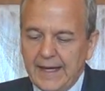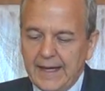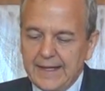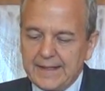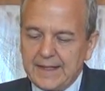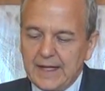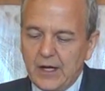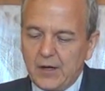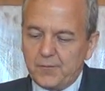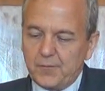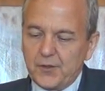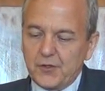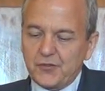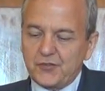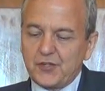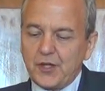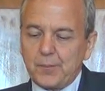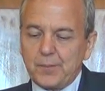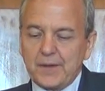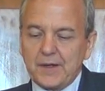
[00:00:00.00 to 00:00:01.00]
Now,
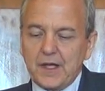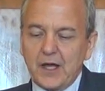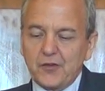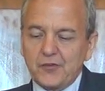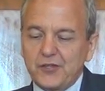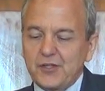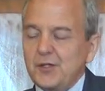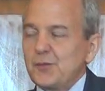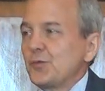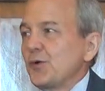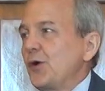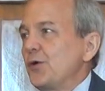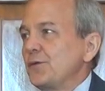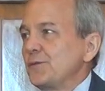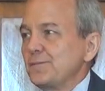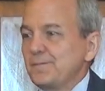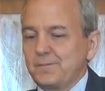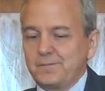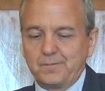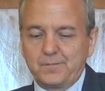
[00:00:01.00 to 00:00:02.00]
here's something else he
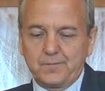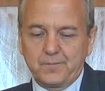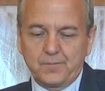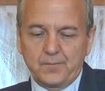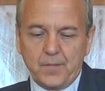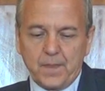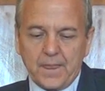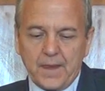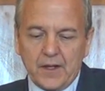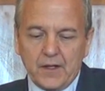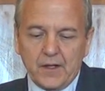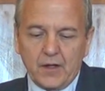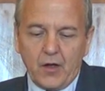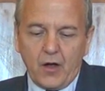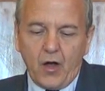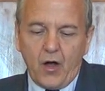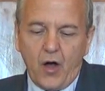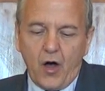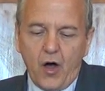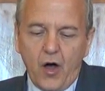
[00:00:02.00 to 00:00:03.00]
wrote.
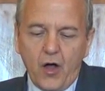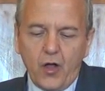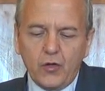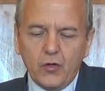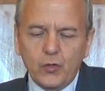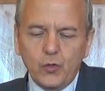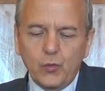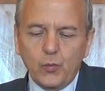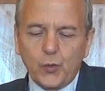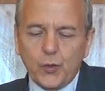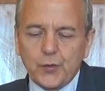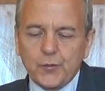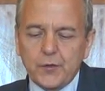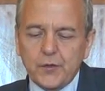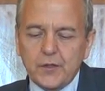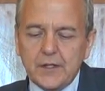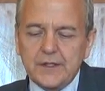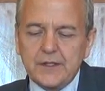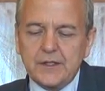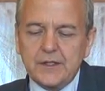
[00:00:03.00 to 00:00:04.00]
All who
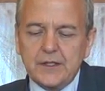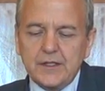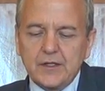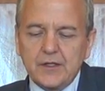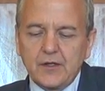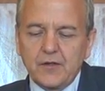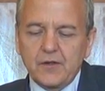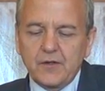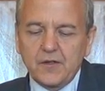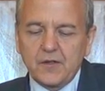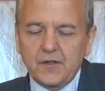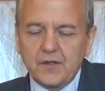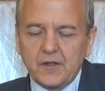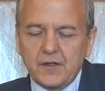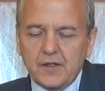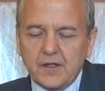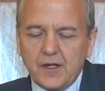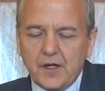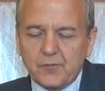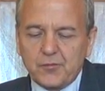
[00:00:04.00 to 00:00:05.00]
worthily
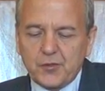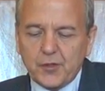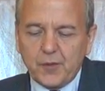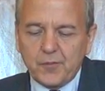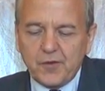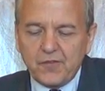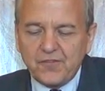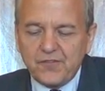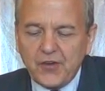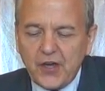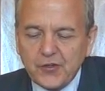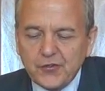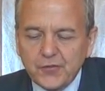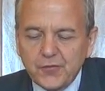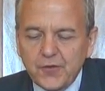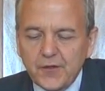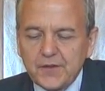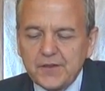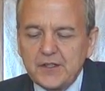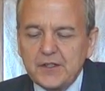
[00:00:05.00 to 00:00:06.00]
observe the
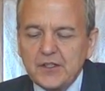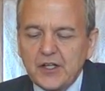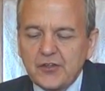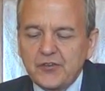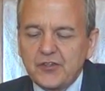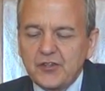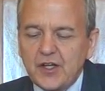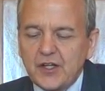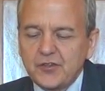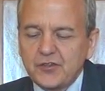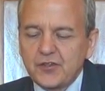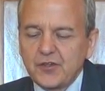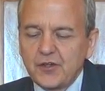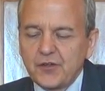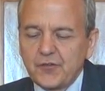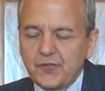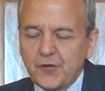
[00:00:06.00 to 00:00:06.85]
festival, the Annunciation of the